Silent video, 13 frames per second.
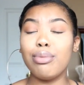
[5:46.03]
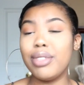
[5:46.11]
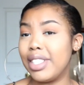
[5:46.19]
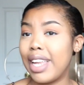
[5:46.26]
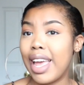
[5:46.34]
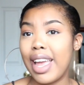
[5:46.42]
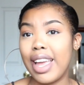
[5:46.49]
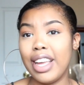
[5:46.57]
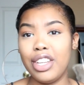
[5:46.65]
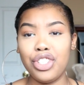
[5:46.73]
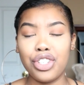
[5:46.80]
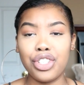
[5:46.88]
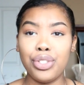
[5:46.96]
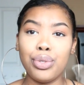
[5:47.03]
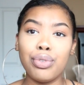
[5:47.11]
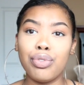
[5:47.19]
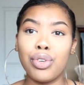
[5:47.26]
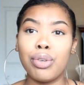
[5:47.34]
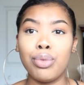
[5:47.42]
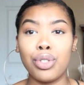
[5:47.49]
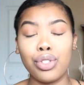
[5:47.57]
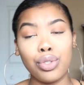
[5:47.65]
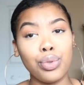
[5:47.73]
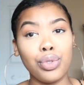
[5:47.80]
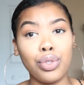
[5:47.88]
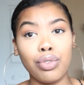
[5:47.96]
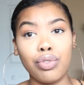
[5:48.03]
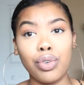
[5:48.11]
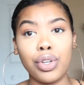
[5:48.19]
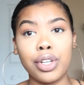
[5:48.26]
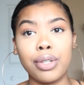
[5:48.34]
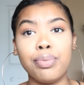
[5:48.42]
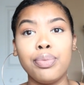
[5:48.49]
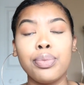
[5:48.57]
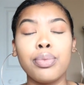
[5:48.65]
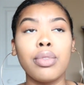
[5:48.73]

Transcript: today in your uniform, your school uniform.